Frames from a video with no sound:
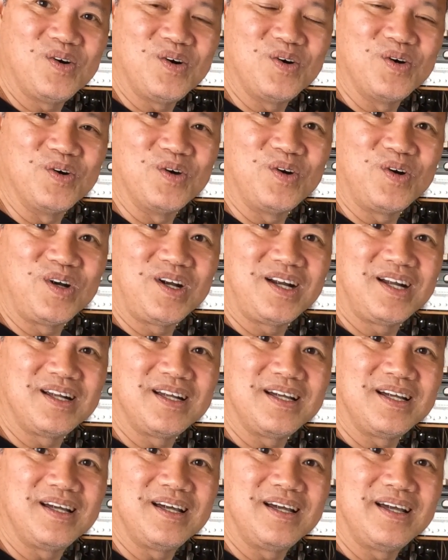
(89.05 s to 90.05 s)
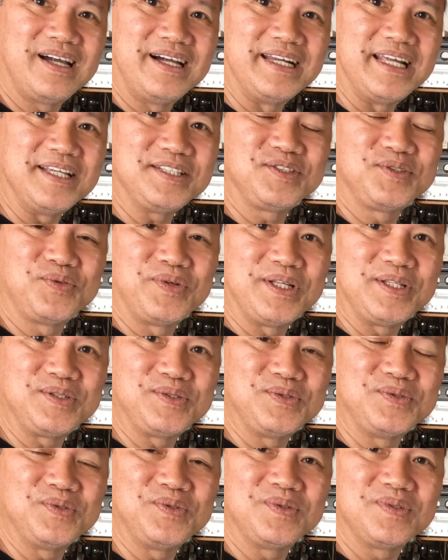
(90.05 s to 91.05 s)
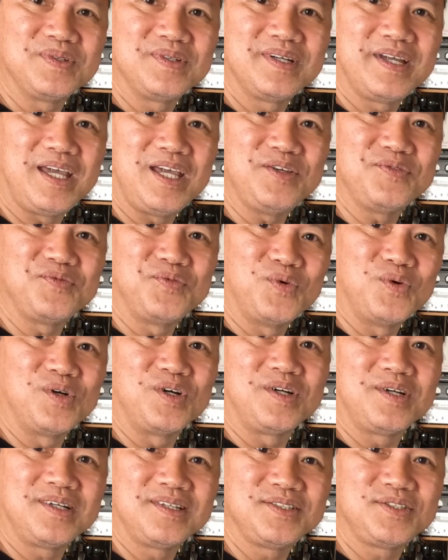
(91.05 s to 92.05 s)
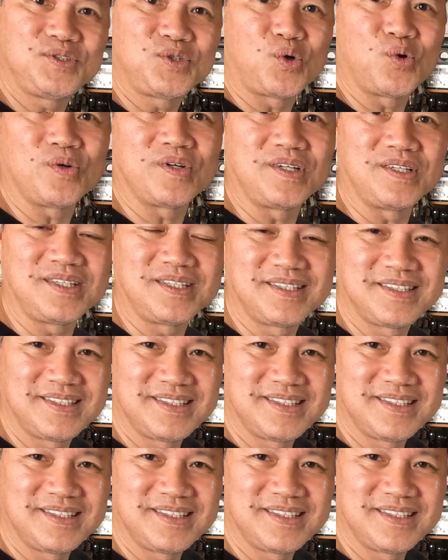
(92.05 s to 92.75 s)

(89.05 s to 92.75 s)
or an H22A4 stroker?